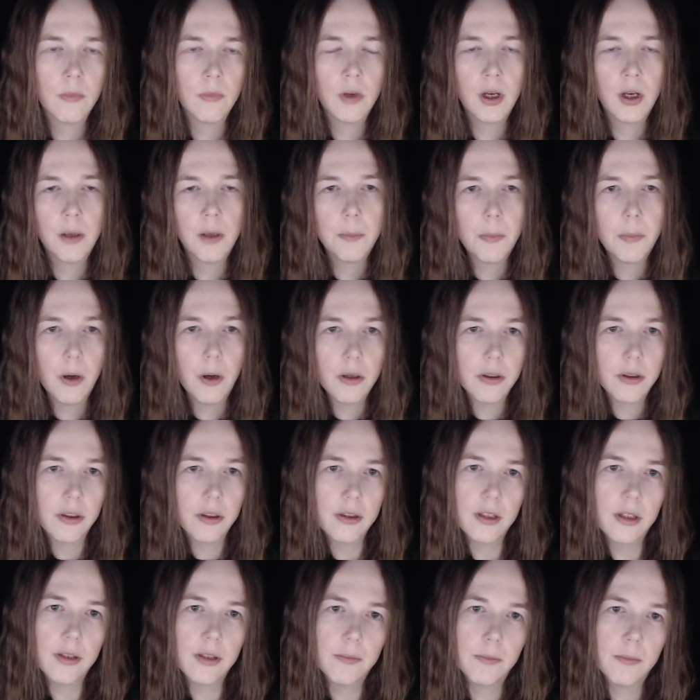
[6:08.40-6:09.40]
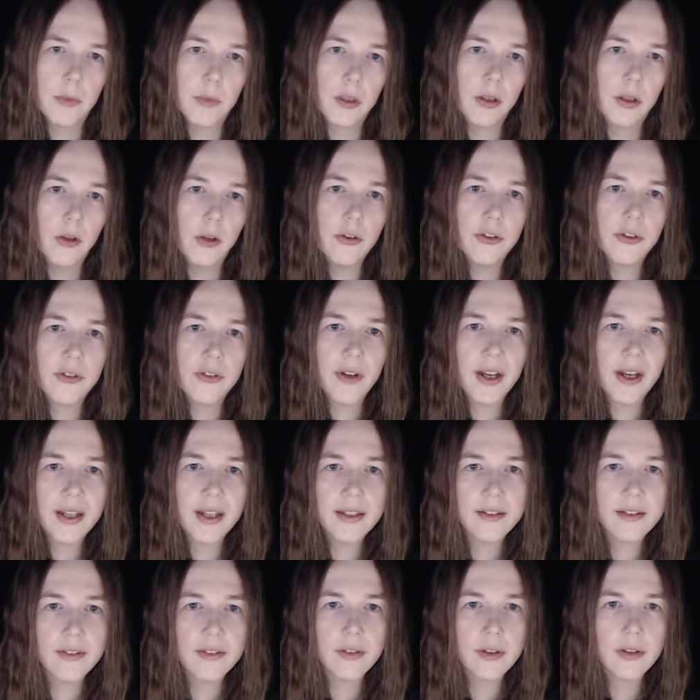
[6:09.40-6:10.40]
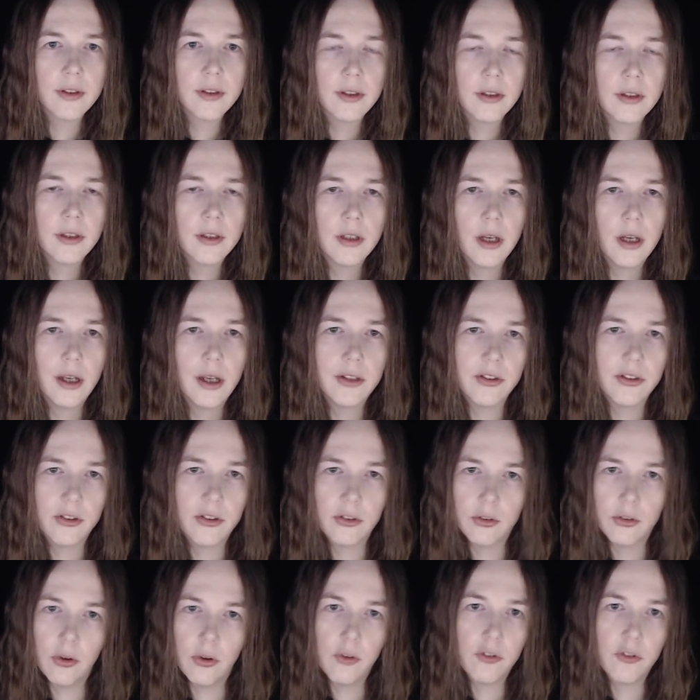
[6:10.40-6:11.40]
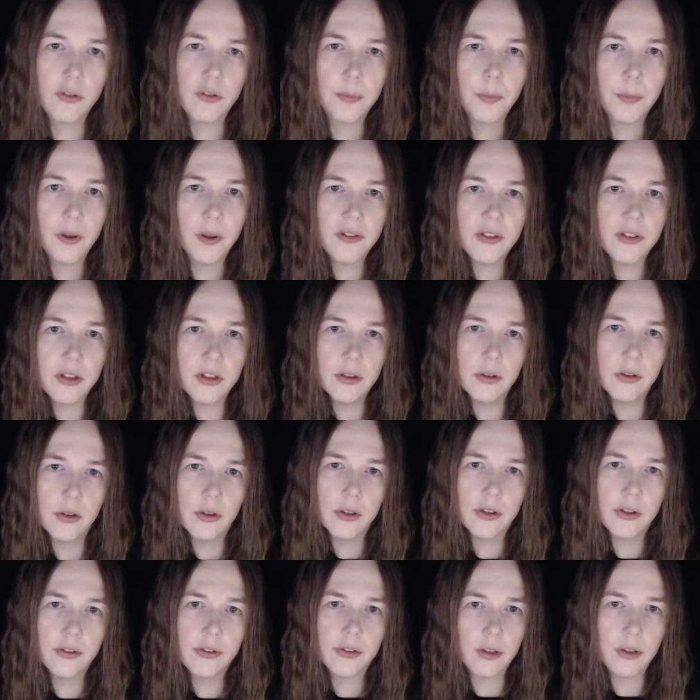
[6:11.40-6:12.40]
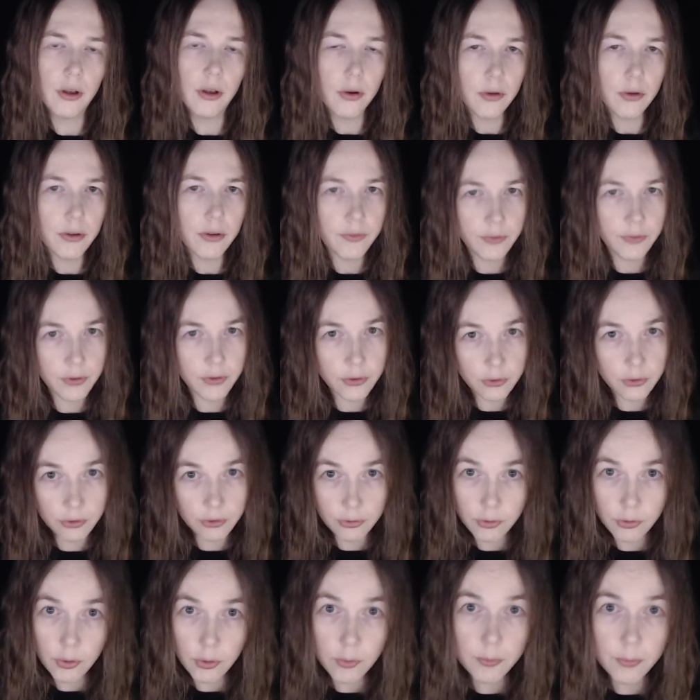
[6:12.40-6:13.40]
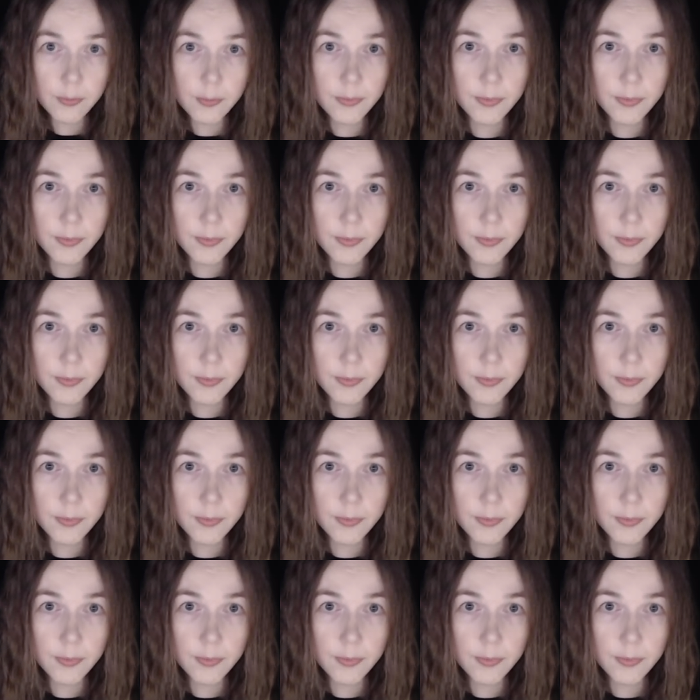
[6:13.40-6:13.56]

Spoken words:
Both of them close their eyes as a soft buzzing noise slowly fills the room.